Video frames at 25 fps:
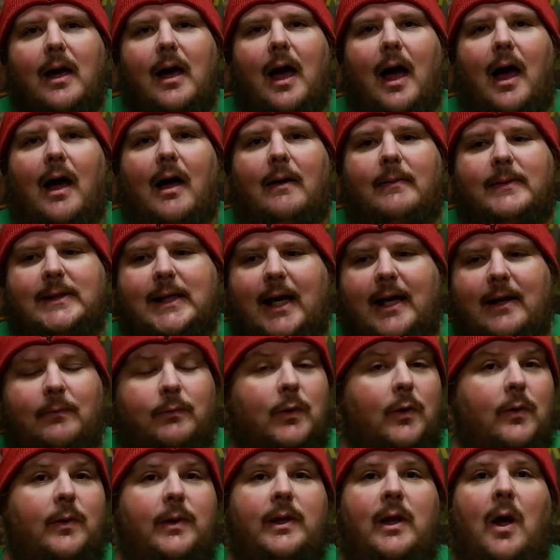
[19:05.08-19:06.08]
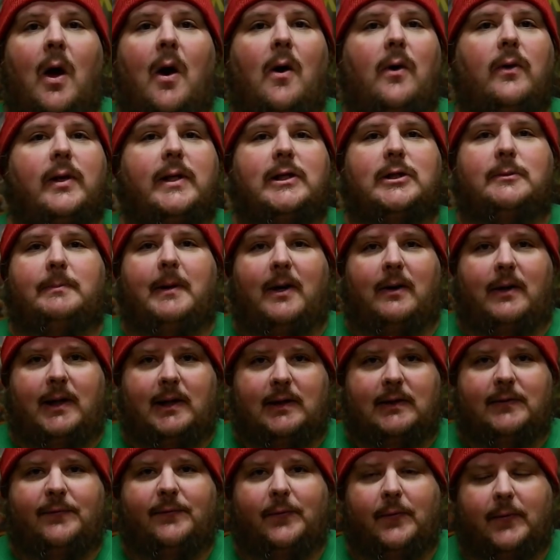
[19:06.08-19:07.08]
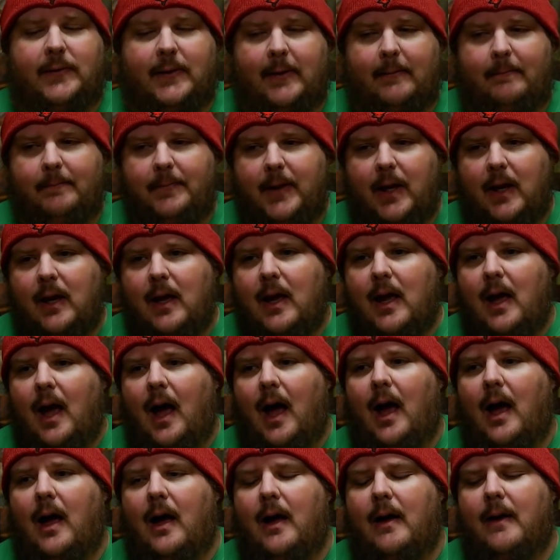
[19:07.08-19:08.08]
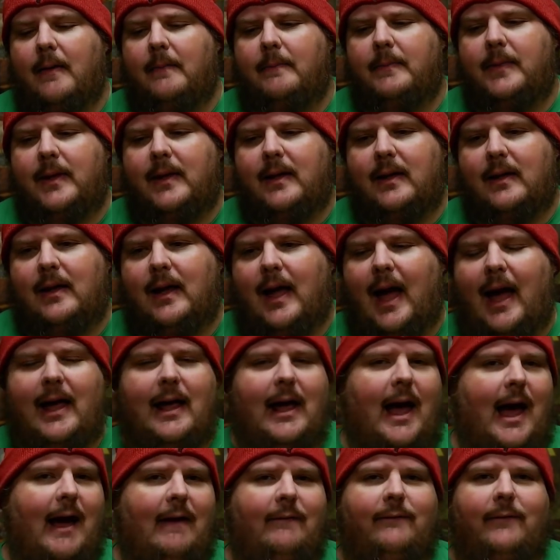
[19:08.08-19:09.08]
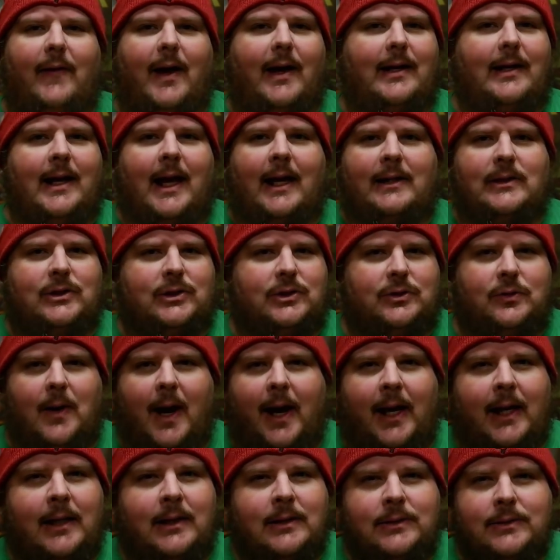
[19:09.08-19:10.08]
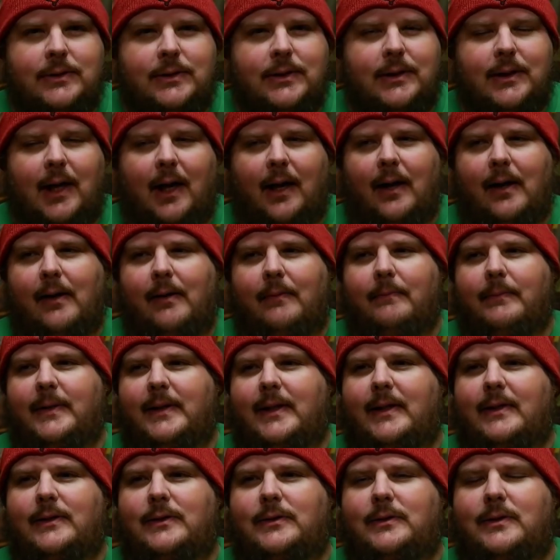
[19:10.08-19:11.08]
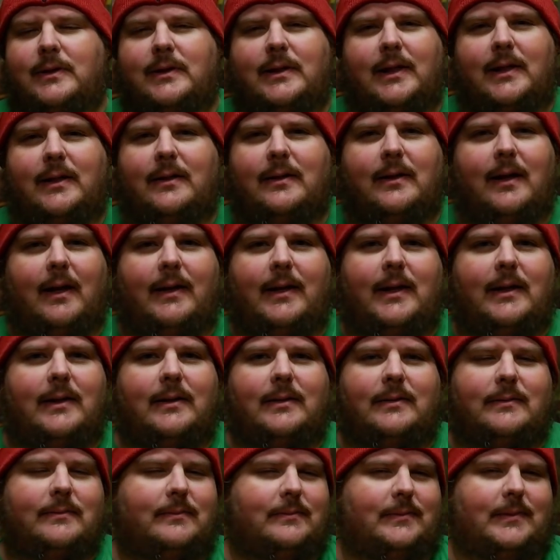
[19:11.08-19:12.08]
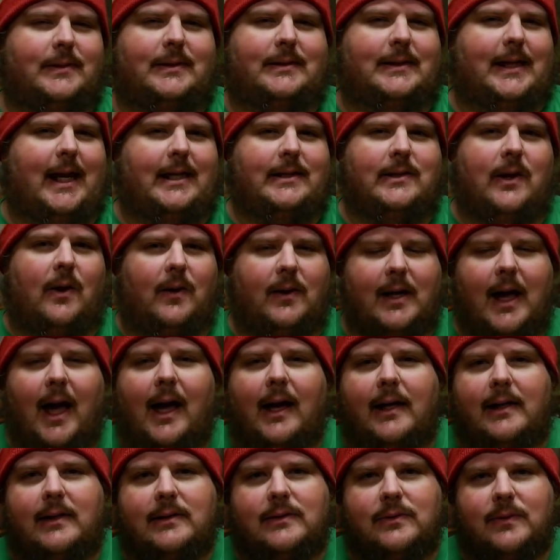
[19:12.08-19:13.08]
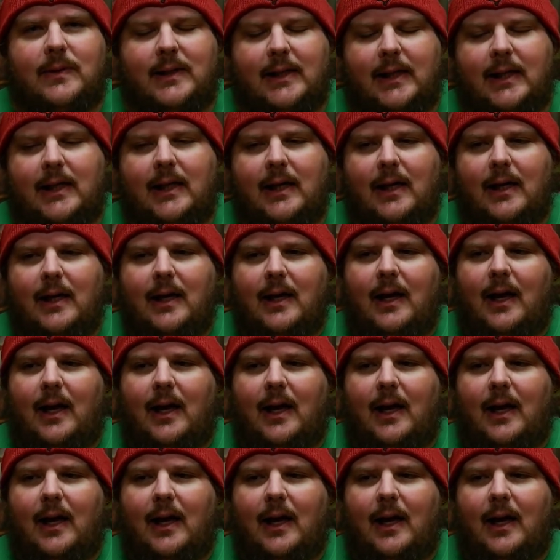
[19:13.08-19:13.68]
Um, say it ruined the whole experience for them. Um, I, I, find that strange, um, but there's there, I mean, it takes all kinds really.